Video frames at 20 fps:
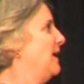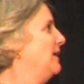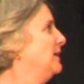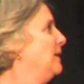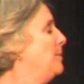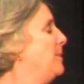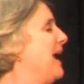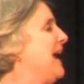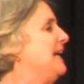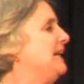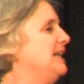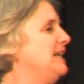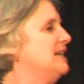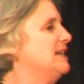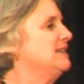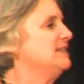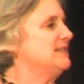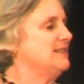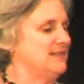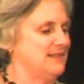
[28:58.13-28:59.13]

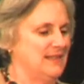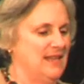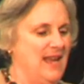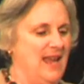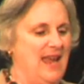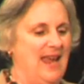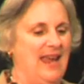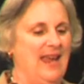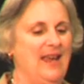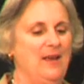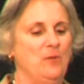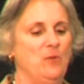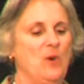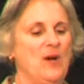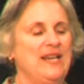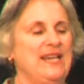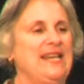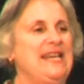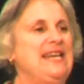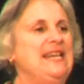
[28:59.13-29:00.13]
Libanius, and
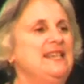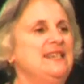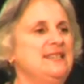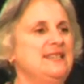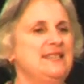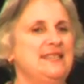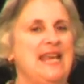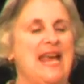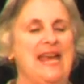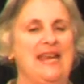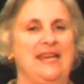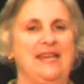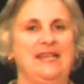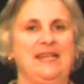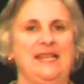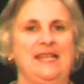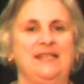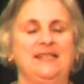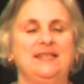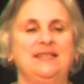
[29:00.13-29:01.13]
what he is saying
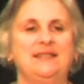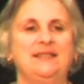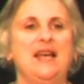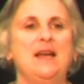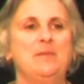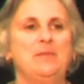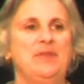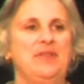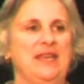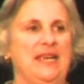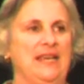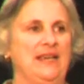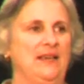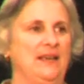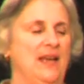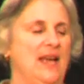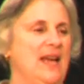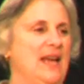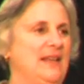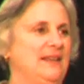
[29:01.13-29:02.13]
is something
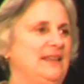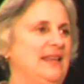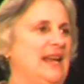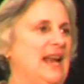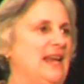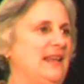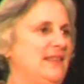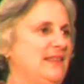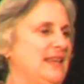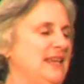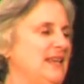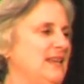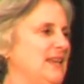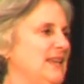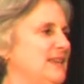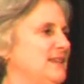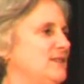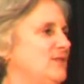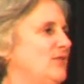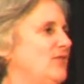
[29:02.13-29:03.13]
that I think
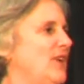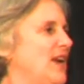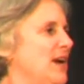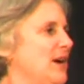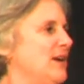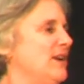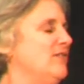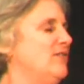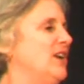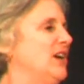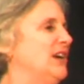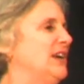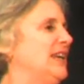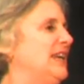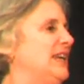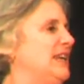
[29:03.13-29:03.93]
is very, very